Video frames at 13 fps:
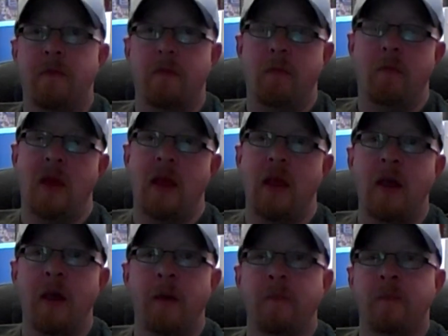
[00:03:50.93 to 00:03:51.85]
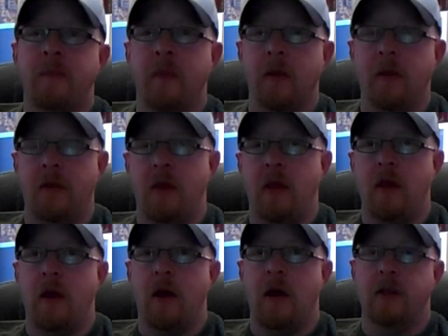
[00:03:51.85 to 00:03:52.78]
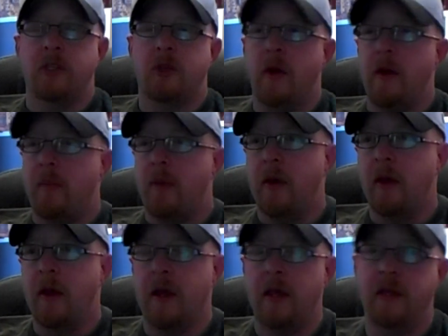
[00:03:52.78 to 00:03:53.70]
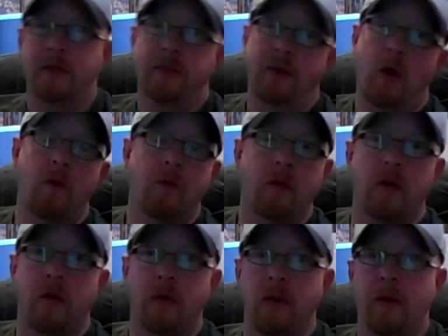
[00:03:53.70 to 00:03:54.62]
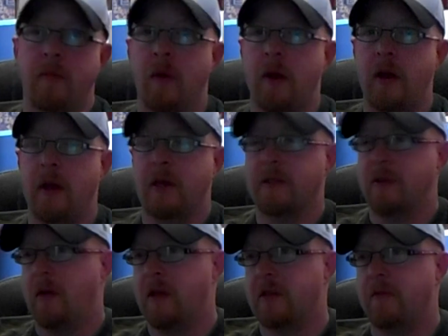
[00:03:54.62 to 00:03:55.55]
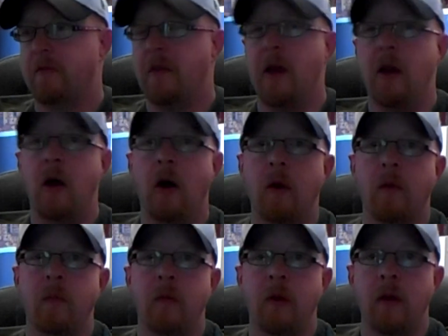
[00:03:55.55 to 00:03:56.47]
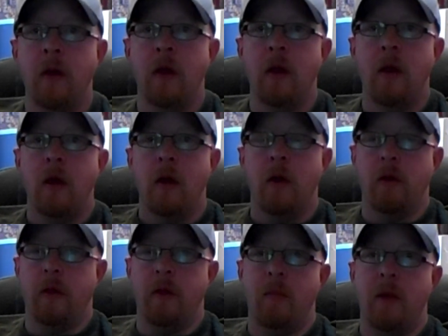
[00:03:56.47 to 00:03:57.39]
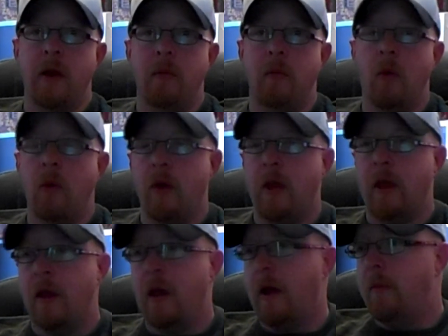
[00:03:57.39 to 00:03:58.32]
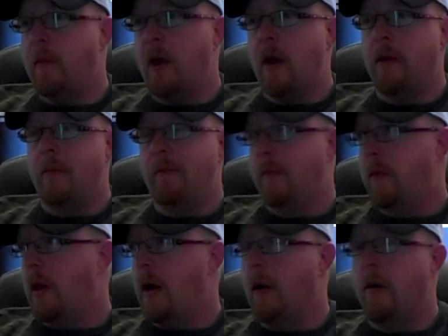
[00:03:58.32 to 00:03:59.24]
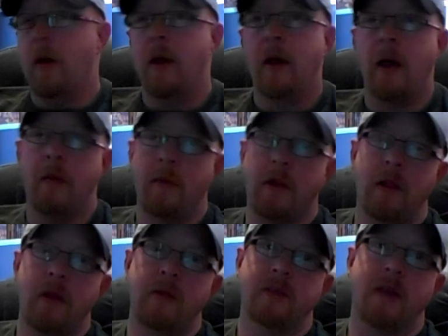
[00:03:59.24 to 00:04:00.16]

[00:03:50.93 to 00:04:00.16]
for me, the trip is over early Monday, because I'll catch a flight home early Monday morning. A lot of those